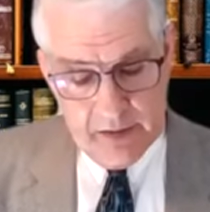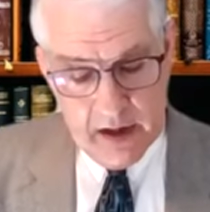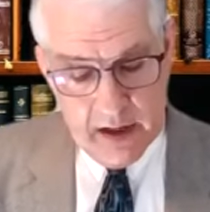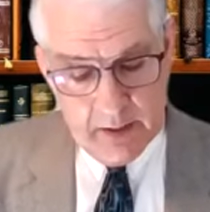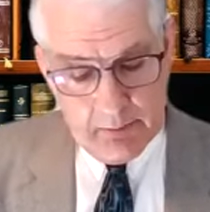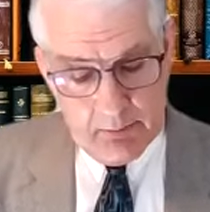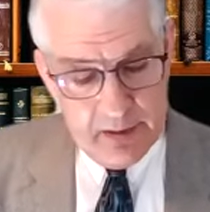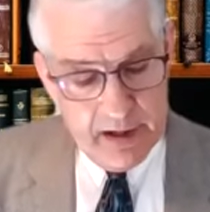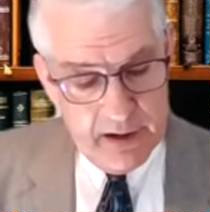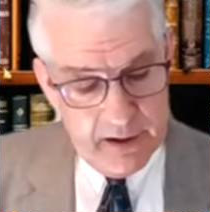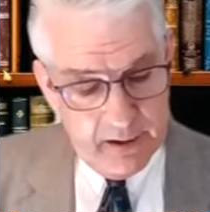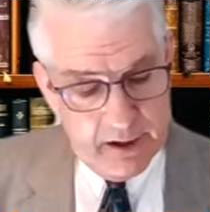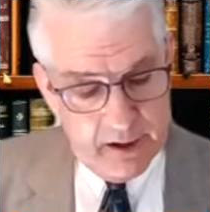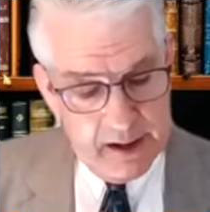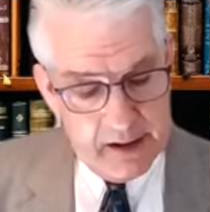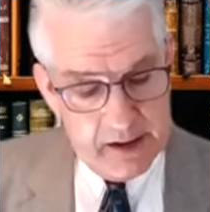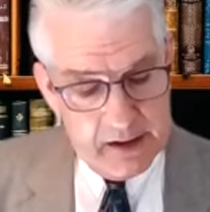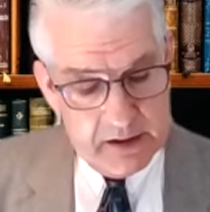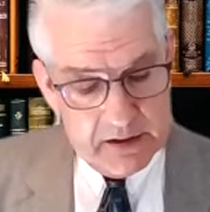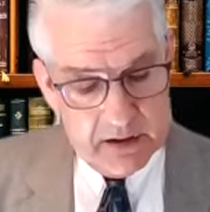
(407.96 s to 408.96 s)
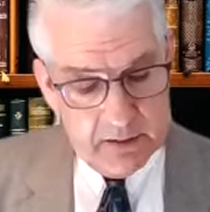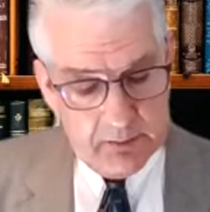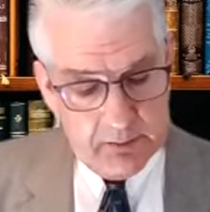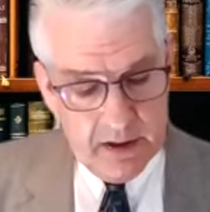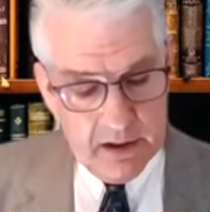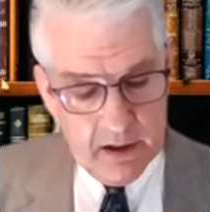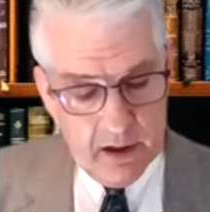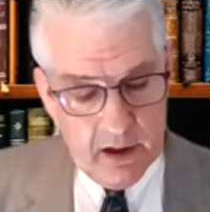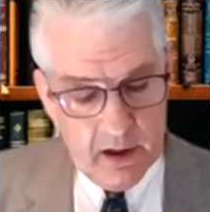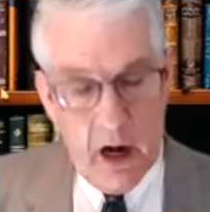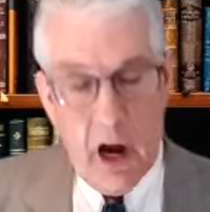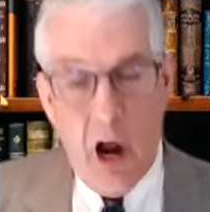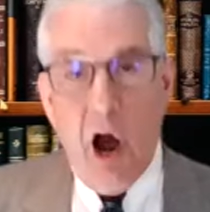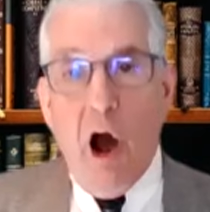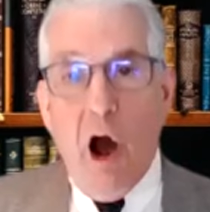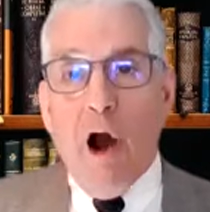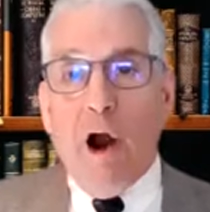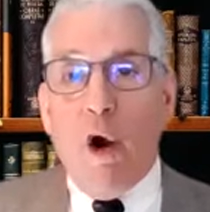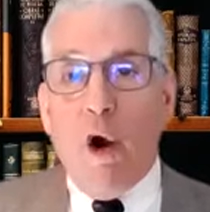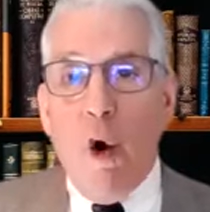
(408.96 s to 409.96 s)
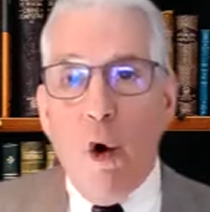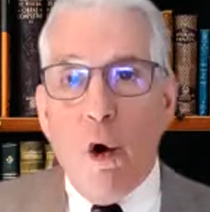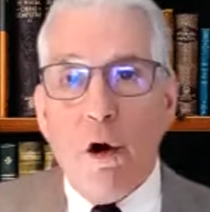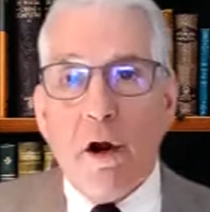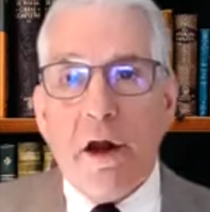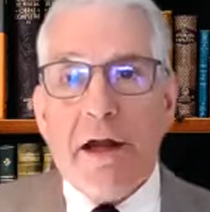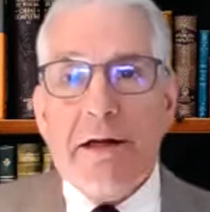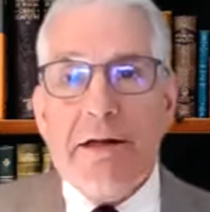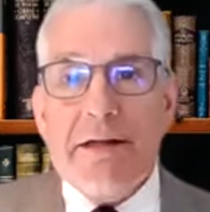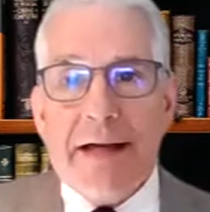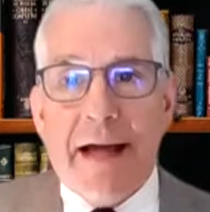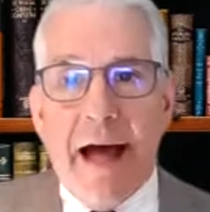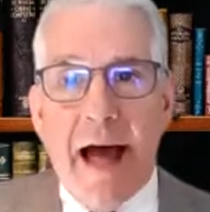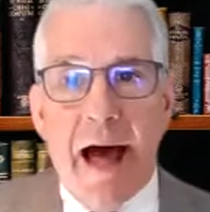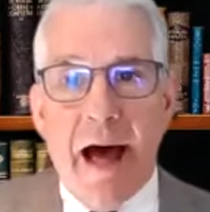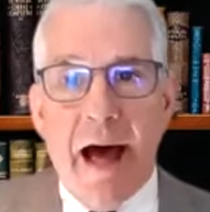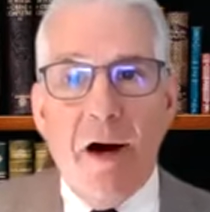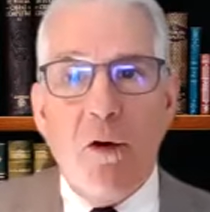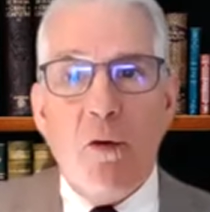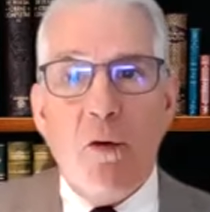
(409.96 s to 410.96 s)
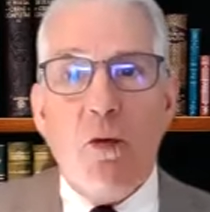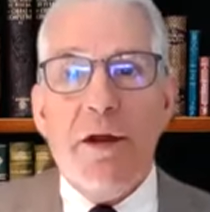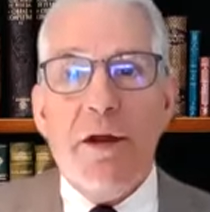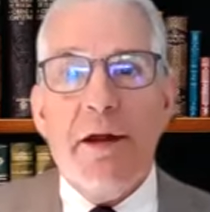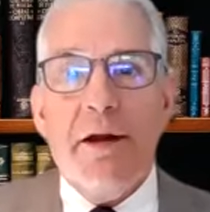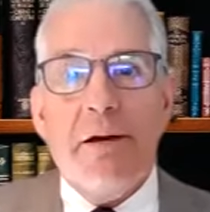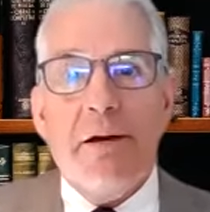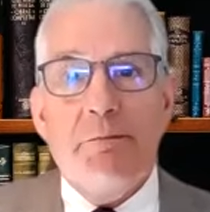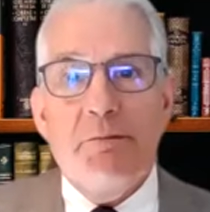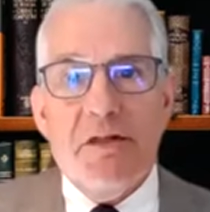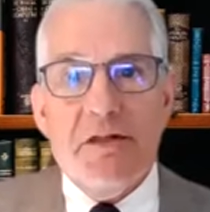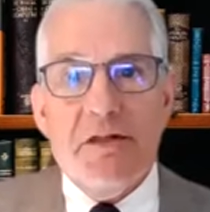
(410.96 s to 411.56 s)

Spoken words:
and they appear and disappear according to how we